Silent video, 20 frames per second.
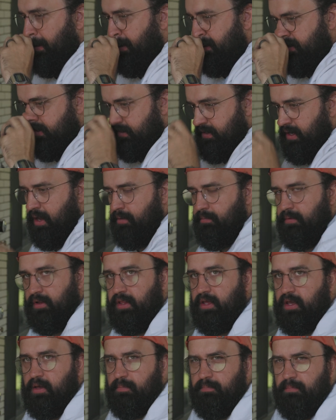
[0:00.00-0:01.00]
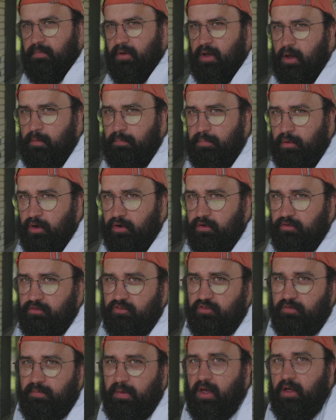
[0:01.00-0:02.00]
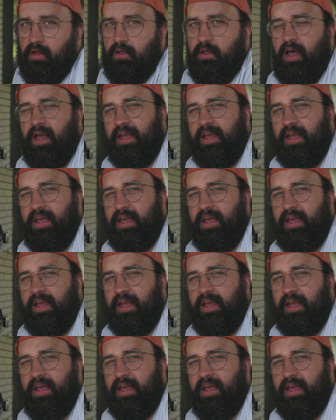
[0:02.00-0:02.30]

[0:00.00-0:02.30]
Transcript: they're not really a burn smell.